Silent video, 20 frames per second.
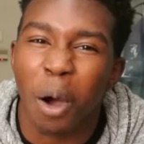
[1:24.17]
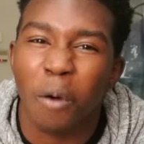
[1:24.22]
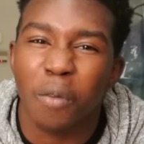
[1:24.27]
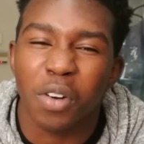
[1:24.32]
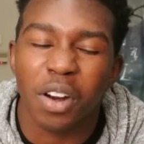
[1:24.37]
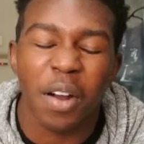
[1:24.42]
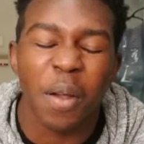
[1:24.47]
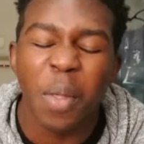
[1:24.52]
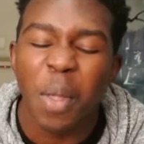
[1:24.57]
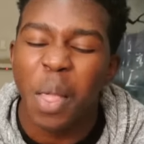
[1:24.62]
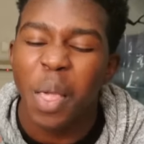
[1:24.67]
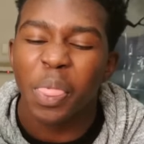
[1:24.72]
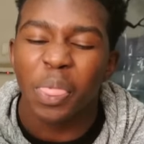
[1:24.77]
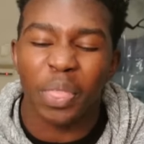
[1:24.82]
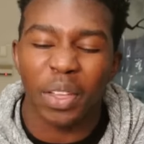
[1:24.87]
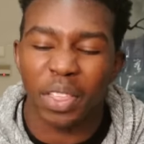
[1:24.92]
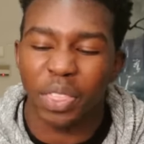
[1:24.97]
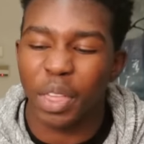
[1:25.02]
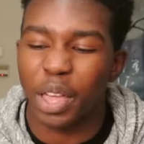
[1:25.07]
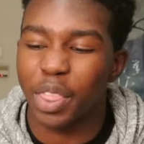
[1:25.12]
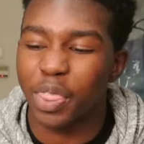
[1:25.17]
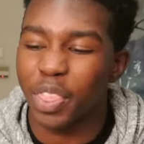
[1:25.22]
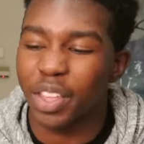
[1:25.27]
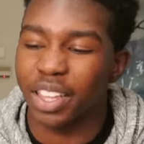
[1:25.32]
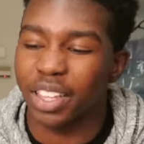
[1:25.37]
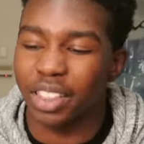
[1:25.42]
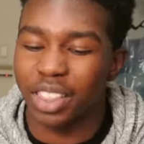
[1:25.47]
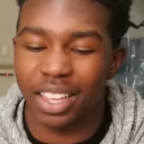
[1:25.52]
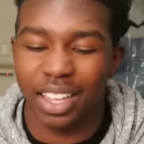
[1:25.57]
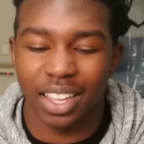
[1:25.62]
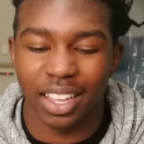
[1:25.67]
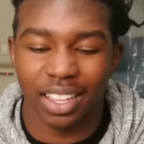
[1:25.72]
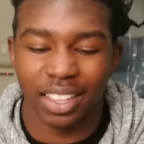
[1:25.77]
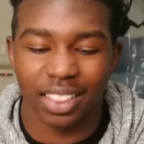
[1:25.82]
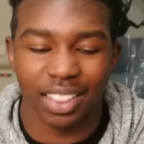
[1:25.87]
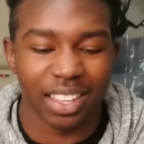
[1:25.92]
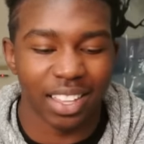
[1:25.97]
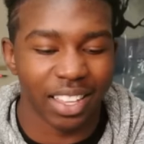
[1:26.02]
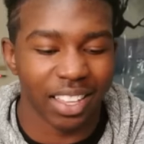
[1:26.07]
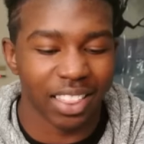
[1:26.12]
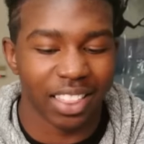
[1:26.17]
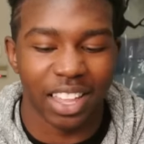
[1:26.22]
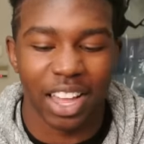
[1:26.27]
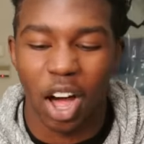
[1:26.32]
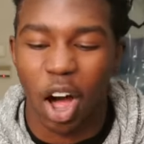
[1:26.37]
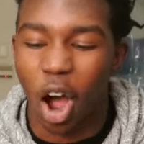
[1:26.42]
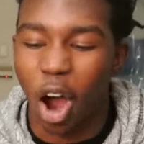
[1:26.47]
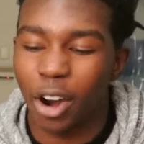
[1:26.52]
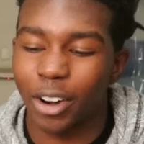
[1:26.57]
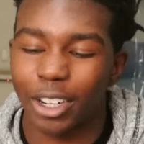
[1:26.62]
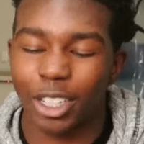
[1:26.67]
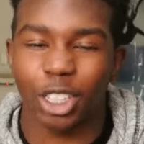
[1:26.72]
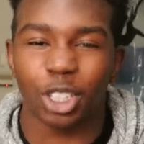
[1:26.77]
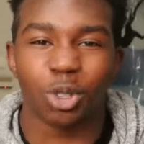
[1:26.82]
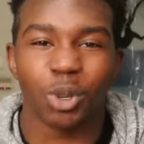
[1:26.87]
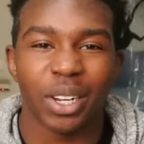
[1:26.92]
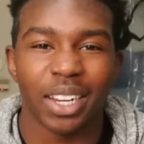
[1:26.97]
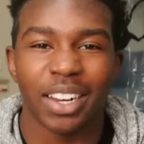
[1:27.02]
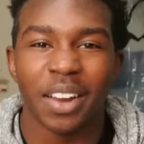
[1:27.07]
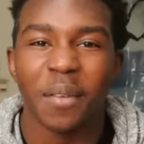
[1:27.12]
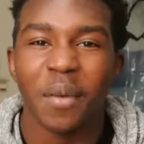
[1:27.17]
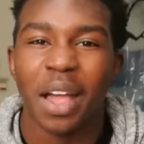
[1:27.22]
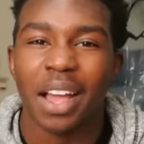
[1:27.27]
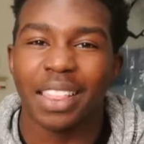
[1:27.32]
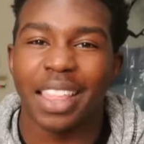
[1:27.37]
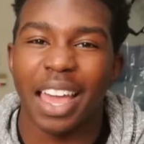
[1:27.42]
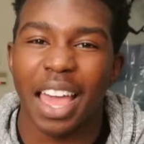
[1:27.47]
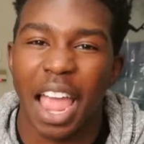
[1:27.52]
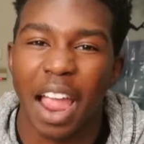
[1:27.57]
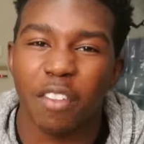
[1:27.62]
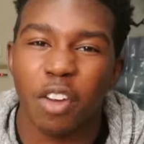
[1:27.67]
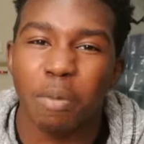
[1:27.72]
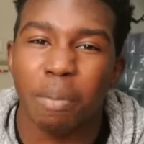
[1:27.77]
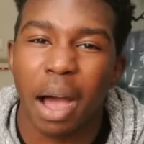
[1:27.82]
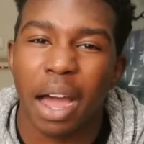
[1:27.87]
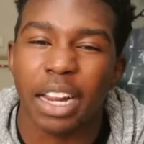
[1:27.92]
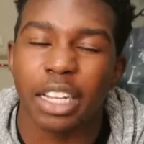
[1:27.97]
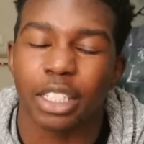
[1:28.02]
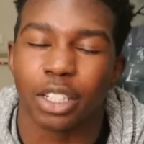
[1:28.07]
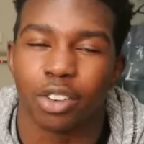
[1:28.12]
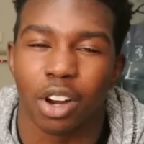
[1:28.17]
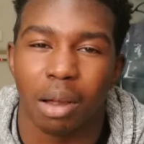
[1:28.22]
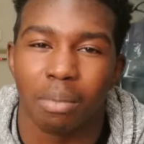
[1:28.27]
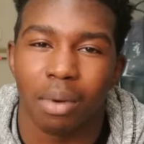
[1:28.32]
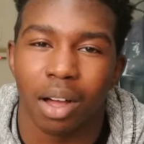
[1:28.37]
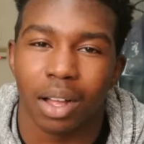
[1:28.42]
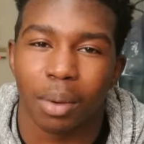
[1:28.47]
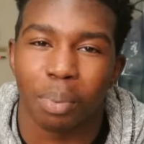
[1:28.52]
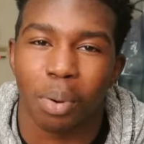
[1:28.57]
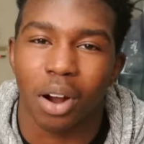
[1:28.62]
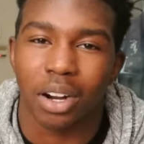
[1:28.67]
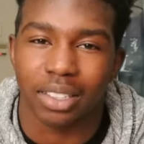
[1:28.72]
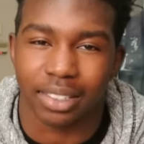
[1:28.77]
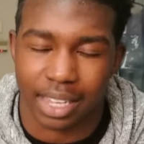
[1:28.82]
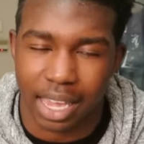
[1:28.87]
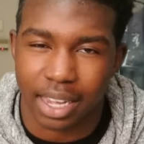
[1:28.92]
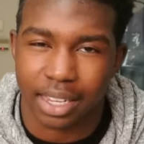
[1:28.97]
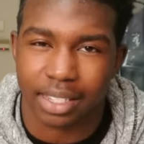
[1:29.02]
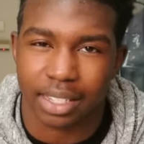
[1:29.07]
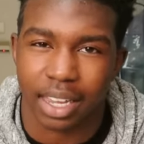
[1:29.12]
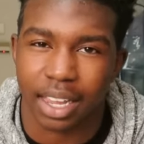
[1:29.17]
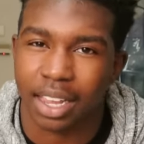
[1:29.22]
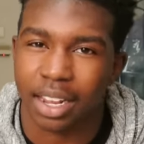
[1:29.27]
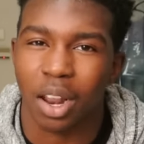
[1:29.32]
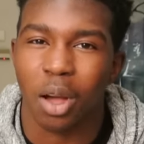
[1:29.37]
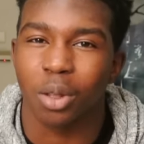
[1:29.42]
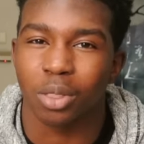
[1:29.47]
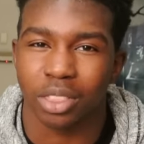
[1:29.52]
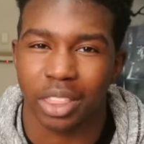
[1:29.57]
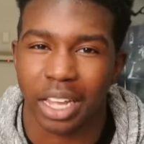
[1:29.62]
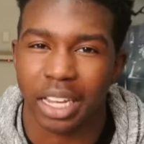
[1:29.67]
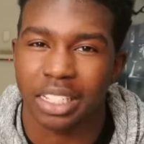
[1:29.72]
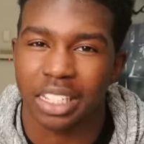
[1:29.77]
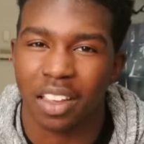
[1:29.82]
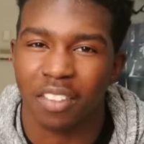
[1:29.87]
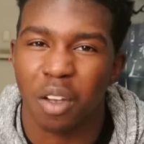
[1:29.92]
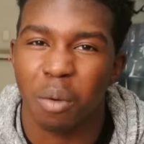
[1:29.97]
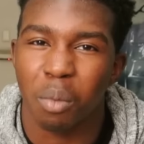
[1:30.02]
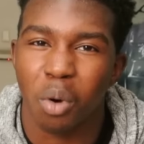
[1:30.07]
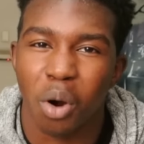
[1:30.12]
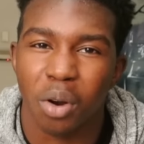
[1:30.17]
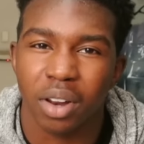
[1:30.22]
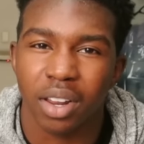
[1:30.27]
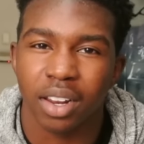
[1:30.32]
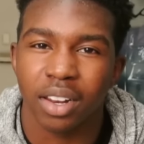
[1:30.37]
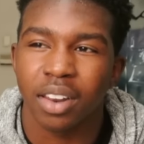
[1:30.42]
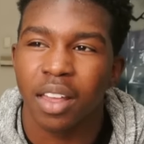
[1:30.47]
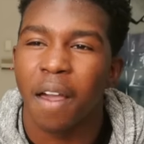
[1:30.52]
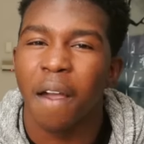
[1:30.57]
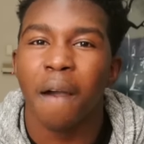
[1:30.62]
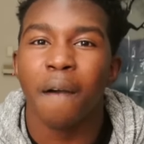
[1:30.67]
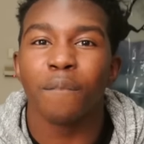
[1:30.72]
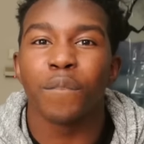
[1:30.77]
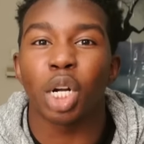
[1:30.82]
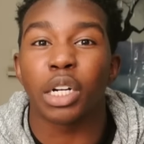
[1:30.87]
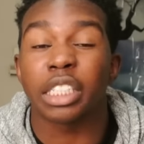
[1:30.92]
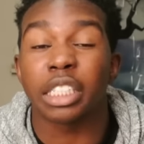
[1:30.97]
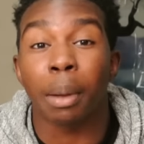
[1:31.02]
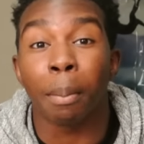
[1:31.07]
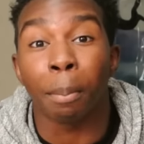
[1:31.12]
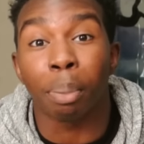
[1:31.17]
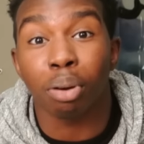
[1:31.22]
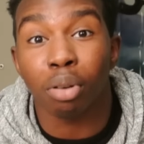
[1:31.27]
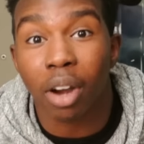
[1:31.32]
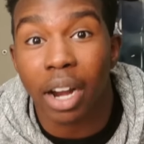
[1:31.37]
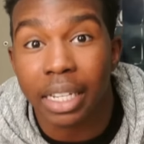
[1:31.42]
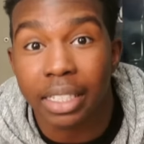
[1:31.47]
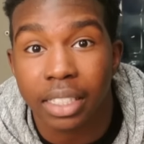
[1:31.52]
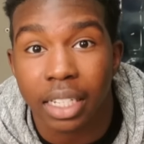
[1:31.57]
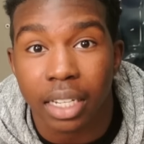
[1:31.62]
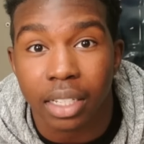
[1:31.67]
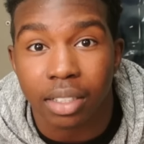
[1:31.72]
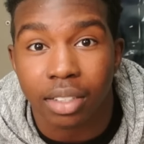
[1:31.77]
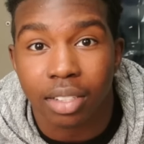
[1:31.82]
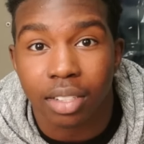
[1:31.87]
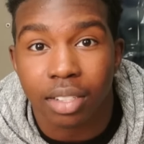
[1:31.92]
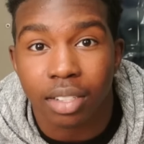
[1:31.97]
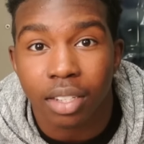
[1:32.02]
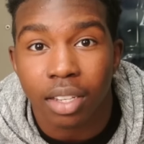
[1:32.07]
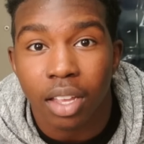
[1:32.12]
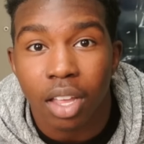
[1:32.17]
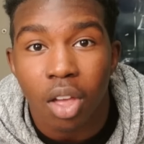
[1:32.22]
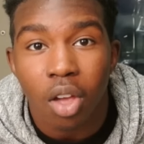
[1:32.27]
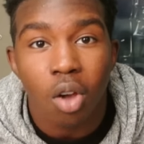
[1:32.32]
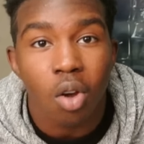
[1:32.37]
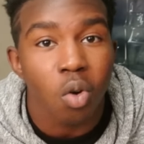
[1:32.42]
over the artistry that everybody's grandma partakes in on Thanksgiving morning for some presents?